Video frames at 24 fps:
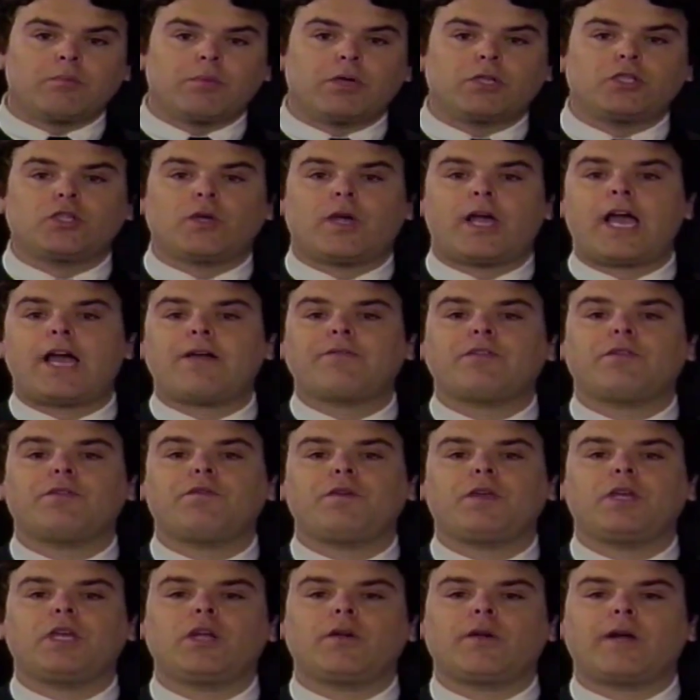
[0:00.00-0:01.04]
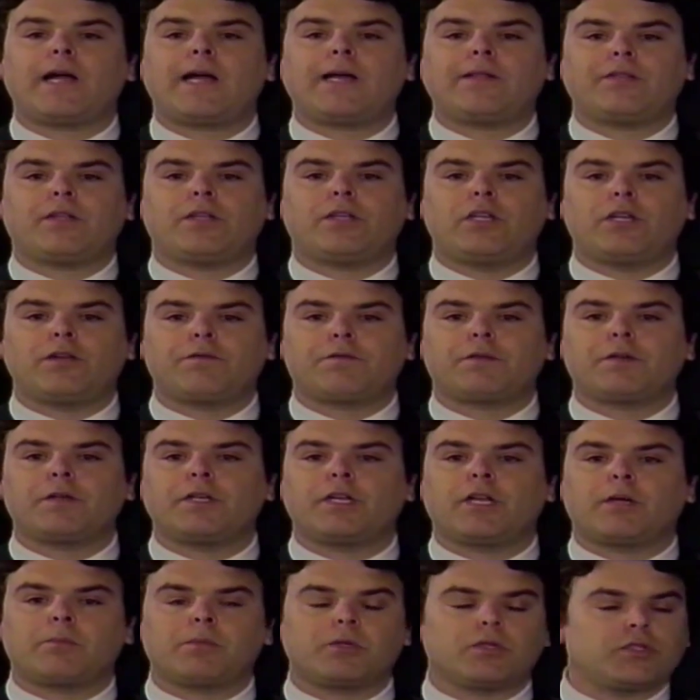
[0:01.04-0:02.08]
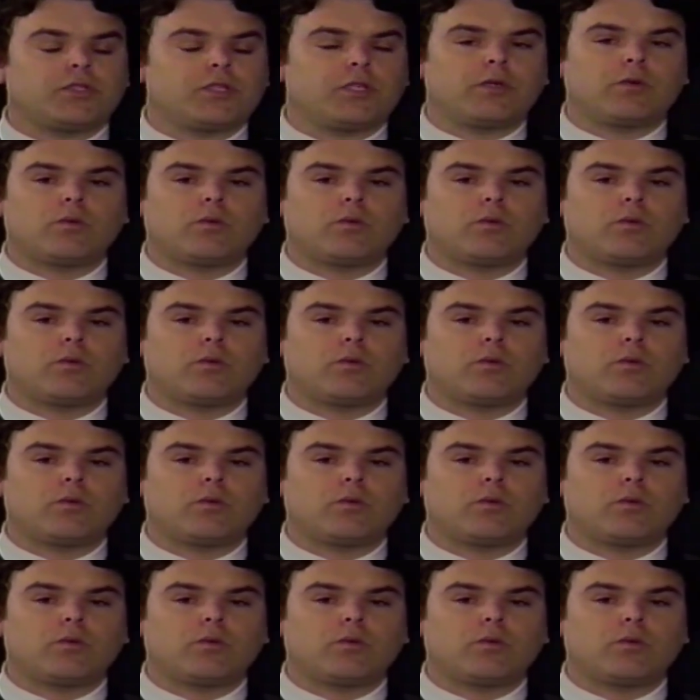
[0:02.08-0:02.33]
but you'll have to figure out the different numbers.